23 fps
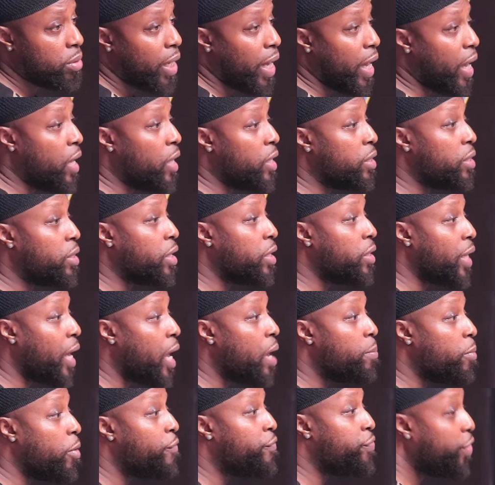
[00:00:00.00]
in the
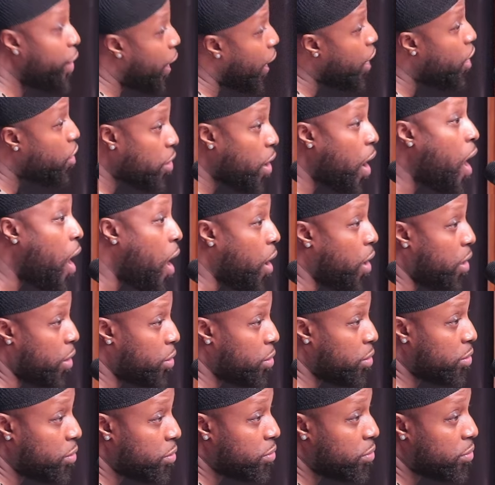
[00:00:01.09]
name of their God.
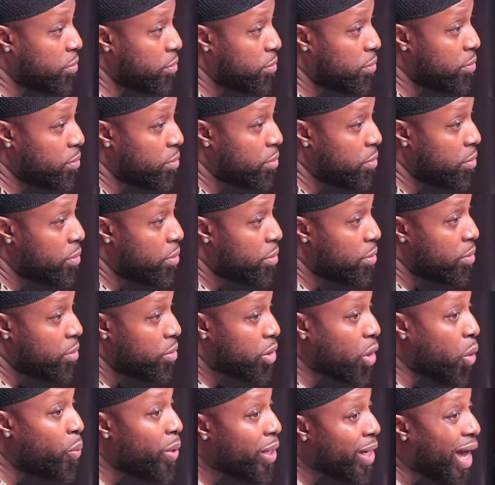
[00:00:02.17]

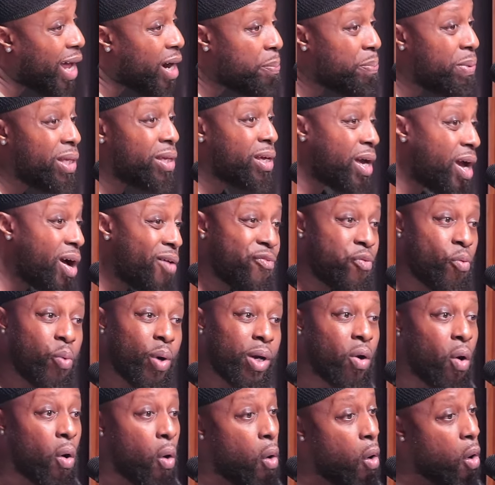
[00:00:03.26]
So we got to be careful
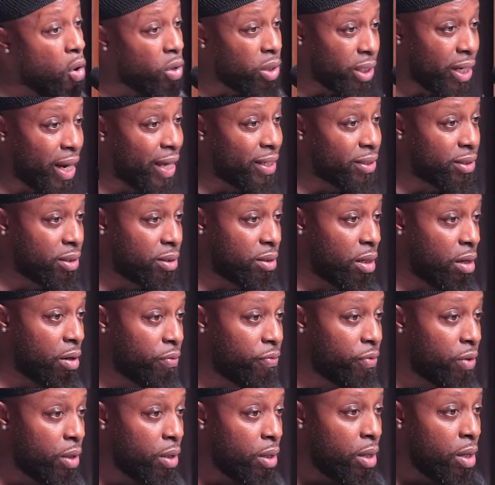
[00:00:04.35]
with all of that
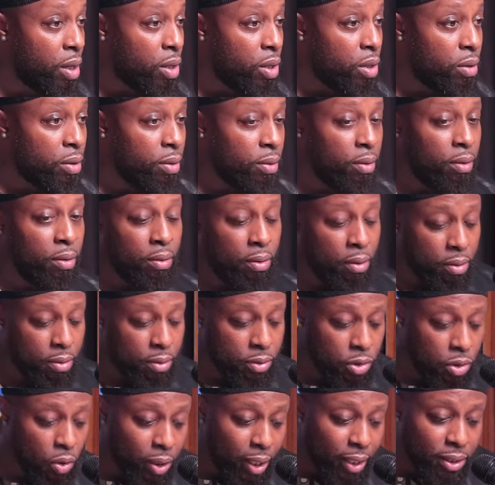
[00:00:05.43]
stuff.
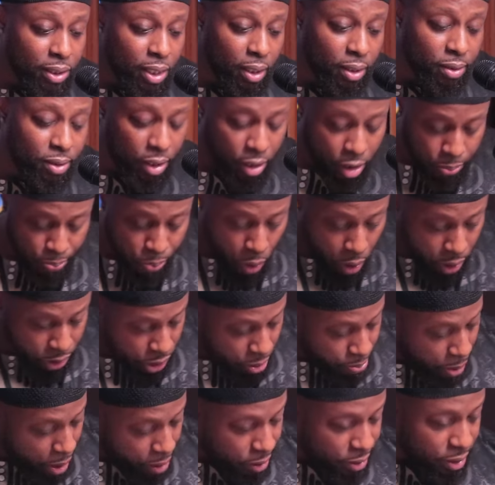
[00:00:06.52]
So let's get into this
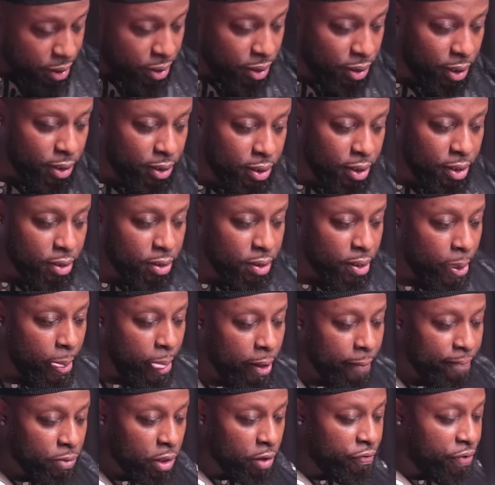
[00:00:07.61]
portion, brothers and sisters.
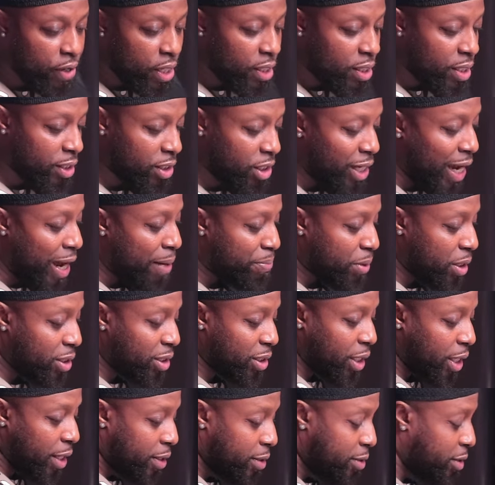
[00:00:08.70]
Leviticus chapter
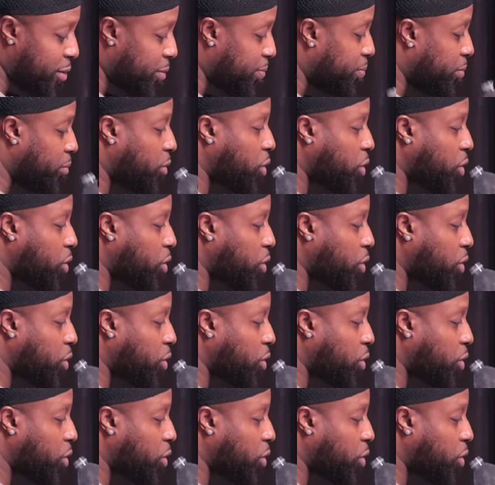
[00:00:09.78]
6.